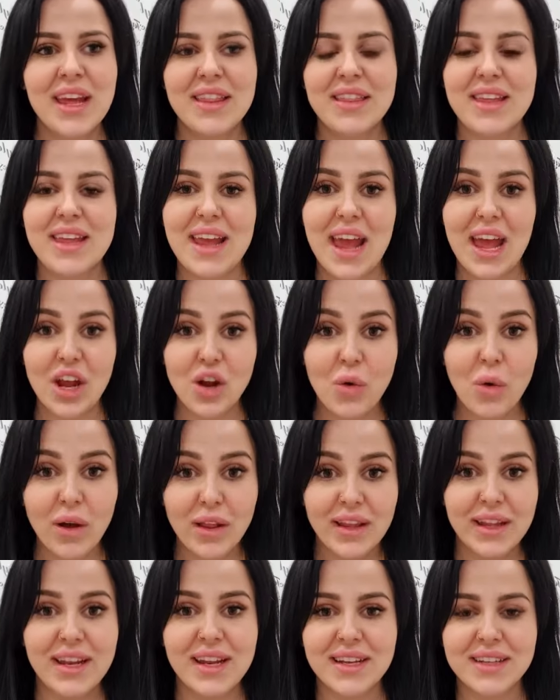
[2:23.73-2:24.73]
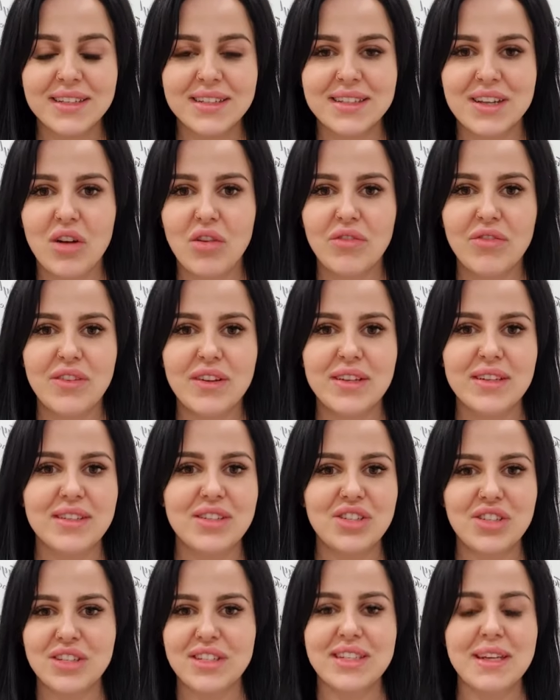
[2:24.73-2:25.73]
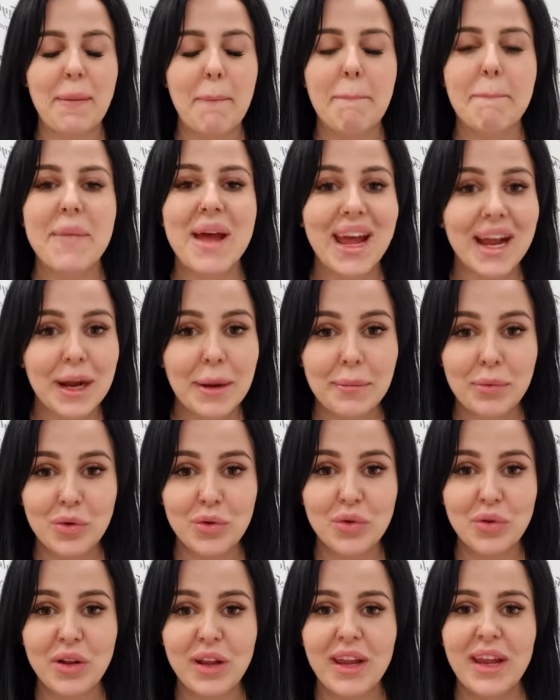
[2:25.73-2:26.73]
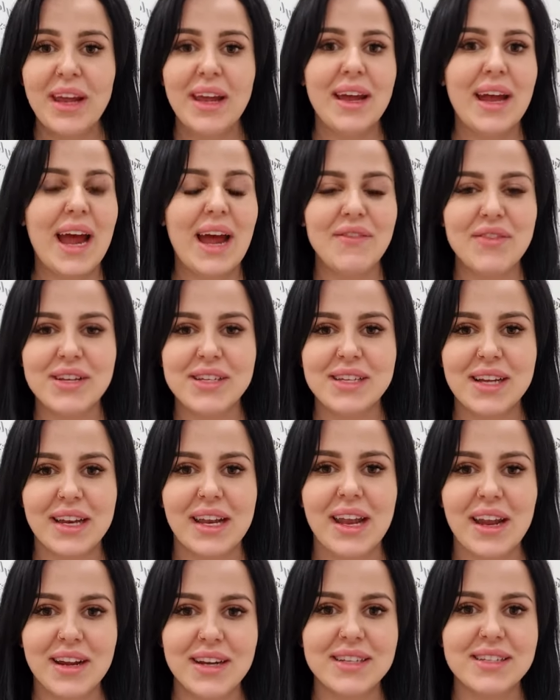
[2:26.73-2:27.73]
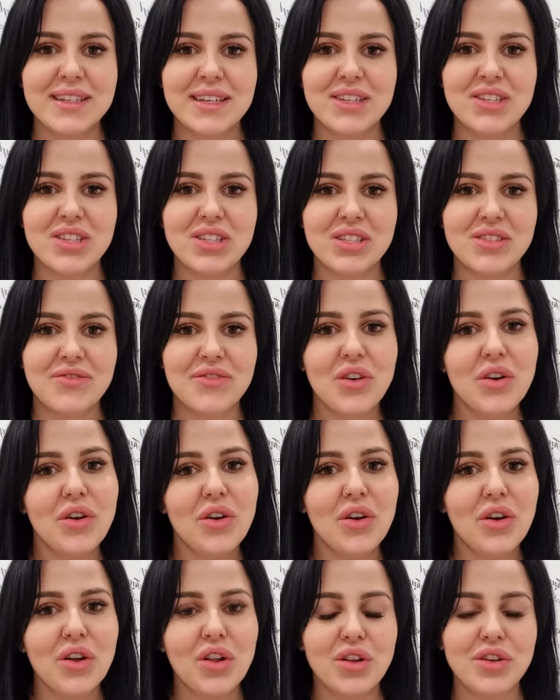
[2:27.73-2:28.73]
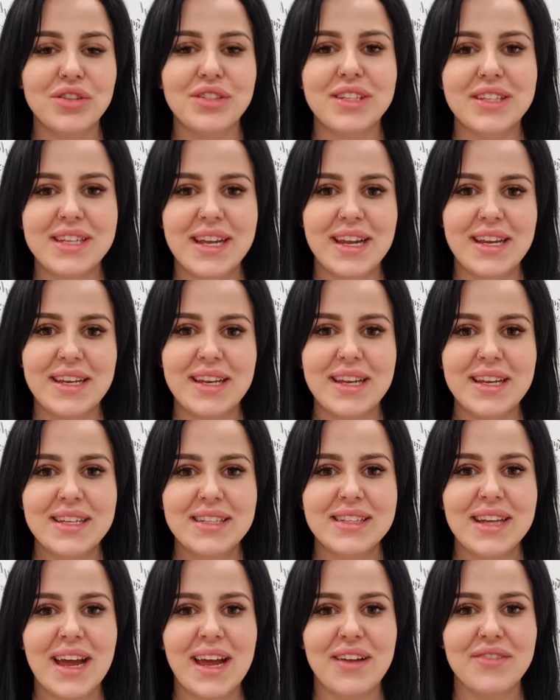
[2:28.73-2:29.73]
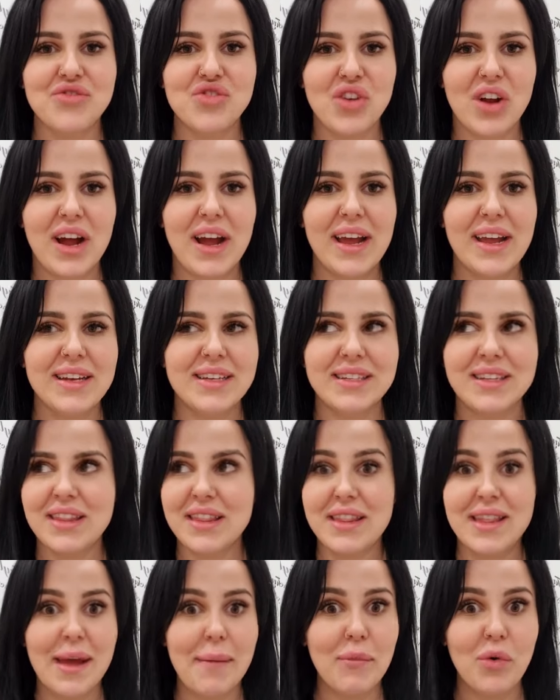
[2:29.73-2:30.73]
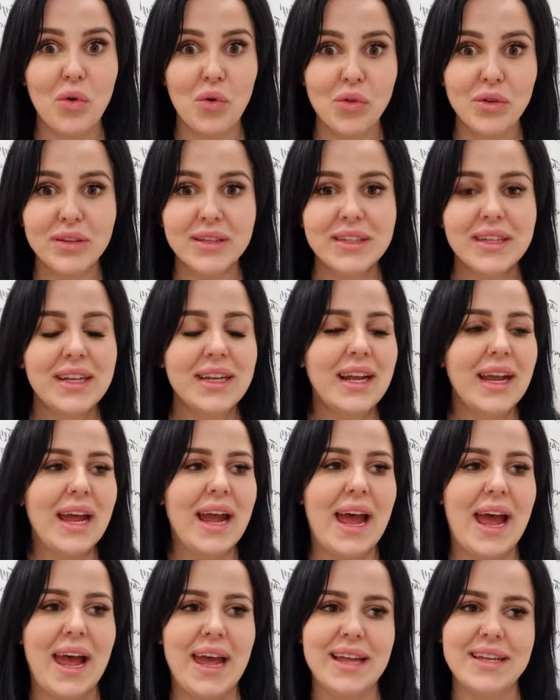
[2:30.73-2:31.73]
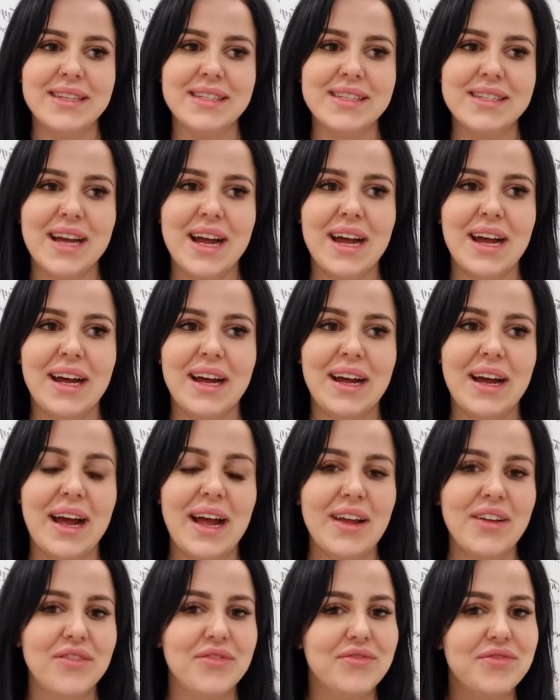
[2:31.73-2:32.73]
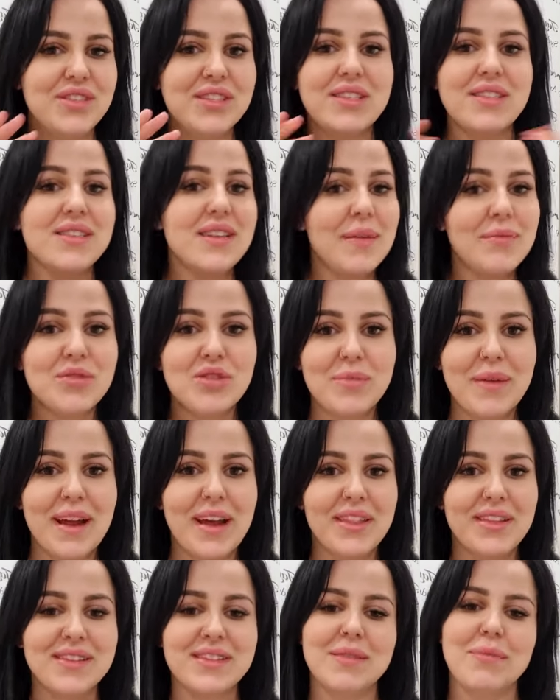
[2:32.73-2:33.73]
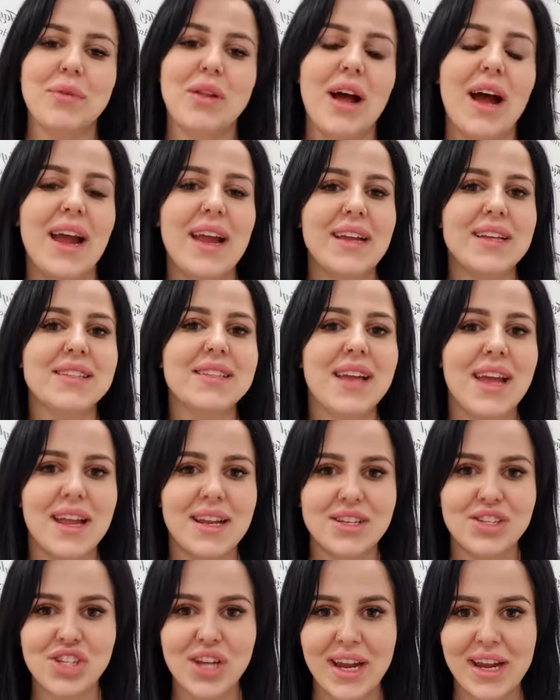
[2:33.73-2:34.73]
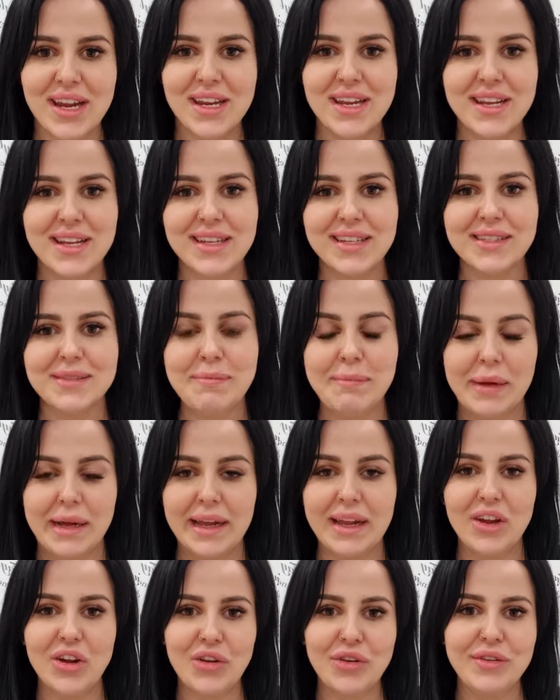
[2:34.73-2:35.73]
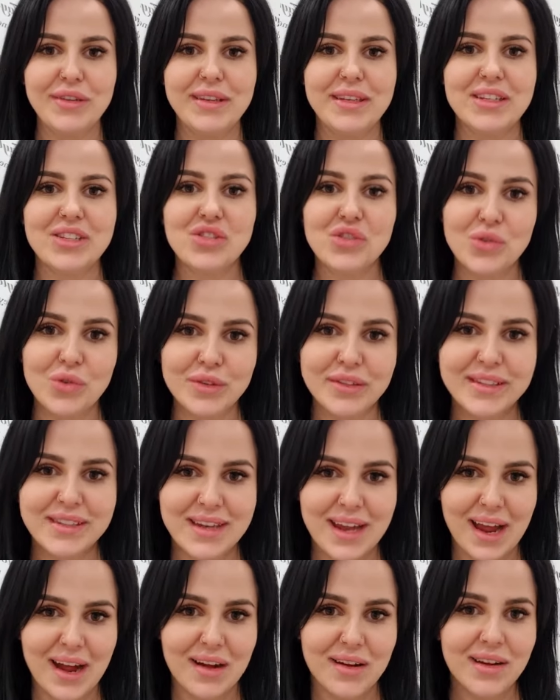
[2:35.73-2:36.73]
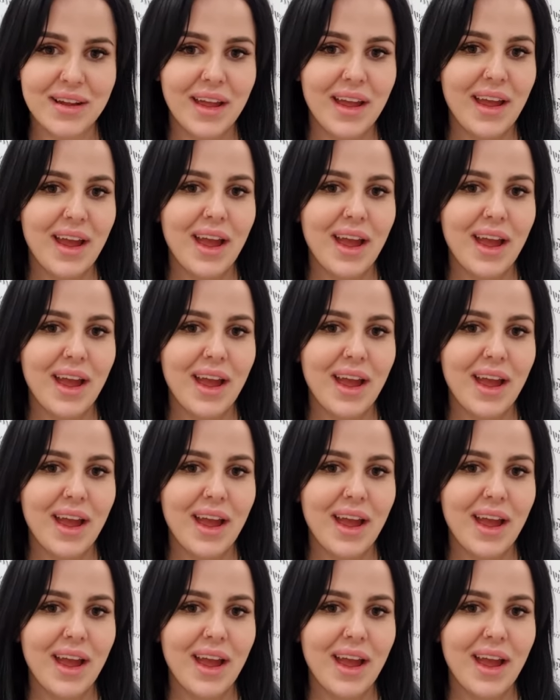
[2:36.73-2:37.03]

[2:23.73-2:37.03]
The hair quality itself is just impeccable. Having done hair extensions for close to 10 years, I have tried them all and I've dumped all my other suppliers and Jayne is my only source now.